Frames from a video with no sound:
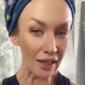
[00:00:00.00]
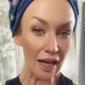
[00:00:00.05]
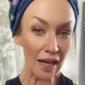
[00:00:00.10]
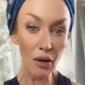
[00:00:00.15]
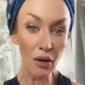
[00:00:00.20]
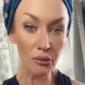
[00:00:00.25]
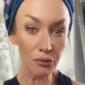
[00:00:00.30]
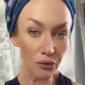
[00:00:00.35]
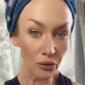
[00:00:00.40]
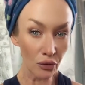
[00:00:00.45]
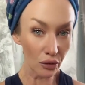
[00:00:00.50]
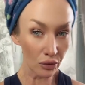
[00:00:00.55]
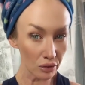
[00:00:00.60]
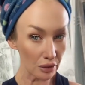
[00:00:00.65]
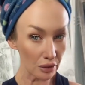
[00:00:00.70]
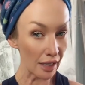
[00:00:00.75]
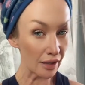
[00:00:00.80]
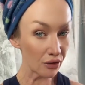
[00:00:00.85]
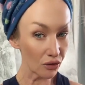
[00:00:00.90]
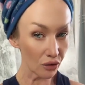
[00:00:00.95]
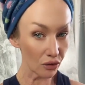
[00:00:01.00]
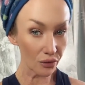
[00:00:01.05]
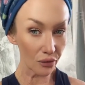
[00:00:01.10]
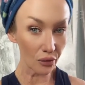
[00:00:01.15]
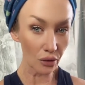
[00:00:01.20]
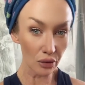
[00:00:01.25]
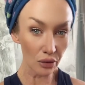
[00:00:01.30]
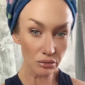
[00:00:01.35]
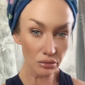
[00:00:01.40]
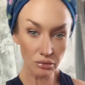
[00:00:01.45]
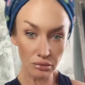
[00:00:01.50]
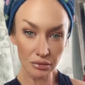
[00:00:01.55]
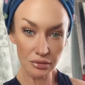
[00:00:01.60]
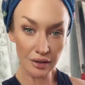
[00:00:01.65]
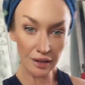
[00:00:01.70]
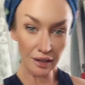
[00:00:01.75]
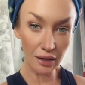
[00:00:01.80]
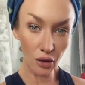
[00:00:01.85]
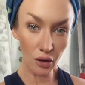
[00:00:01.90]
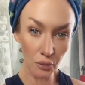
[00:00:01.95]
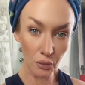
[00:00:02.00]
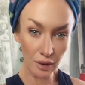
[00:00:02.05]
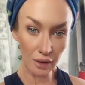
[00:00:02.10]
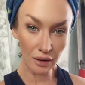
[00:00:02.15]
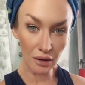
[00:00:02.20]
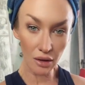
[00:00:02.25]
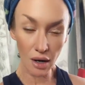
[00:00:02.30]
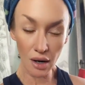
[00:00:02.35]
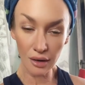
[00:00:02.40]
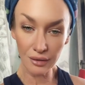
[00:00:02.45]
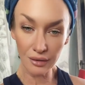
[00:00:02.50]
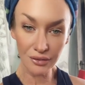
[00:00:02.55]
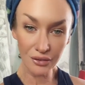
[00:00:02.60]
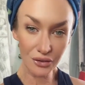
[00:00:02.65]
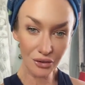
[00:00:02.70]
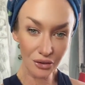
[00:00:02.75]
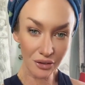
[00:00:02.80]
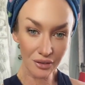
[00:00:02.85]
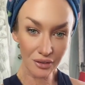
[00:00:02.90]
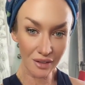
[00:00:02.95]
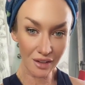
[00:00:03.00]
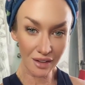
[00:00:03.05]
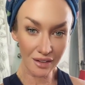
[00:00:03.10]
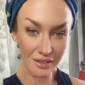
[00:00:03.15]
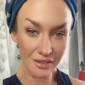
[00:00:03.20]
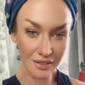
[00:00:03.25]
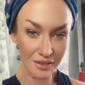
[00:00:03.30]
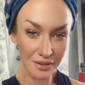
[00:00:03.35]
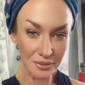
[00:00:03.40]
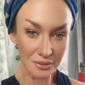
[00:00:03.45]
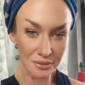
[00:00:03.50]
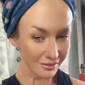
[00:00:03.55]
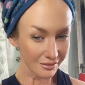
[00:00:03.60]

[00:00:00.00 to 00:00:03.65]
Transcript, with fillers: helpful and useful decoding of certain things.